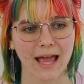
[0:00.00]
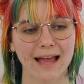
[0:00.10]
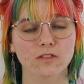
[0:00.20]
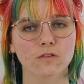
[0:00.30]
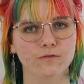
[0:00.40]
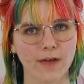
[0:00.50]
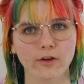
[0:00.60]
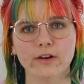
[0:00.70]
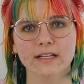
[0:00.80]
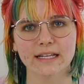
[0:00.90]
At the
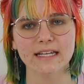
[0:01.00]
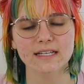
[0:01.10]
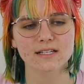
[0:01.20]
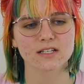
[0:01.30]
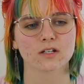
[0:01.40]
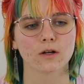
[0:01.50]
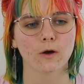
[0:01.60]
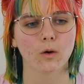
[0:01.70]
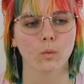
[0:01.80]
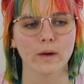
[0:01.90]
very least,
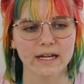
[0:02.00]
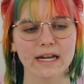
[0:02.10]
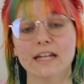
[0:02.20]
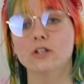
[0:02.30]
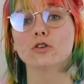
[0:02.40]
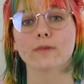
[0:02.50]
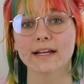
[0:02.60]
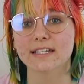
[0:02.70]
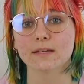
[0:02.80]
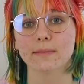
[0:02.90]
we need to
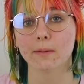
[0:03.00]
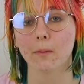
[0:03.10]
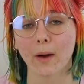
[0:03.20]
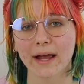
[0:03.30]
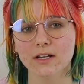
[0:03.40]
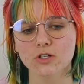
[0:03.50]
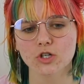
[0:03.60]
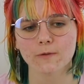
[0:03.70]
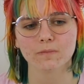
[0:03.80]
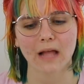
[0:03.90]
raise the minimum
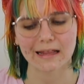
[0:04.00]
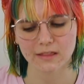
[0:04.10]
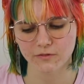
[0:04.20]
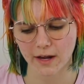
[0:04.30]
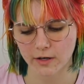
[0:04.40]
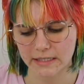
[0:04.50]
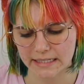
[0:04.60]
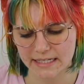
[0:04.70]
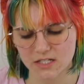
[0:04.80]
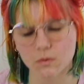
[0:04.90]
wage. At the very
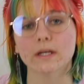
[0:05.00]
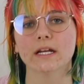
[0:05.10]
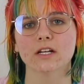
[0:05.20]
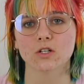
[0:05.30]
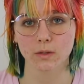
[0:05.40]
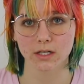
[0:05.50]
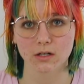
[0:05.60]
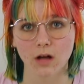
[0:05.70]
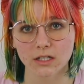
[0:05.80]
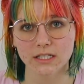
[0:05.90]
least, we need to
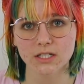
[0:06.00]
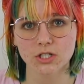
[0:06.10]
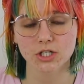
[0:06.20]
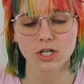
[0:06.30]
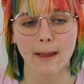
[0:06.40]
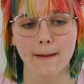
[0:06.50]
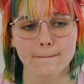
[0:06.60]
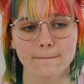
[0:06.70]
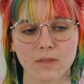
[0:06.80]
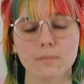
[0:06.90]
acknowledge
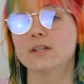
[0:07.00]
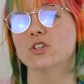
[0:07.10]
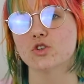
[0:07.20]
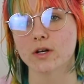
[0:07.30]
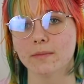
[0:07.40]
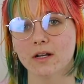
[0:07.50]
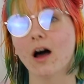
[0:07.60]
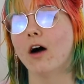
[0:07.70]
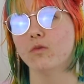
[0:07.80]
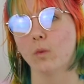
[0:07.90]
the mistreatment
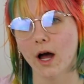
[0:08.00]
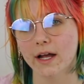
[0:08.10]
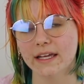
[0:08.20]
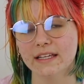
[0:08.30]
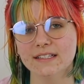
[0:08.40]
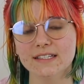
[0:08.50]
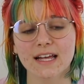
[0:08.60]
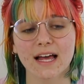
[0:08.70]
of workers.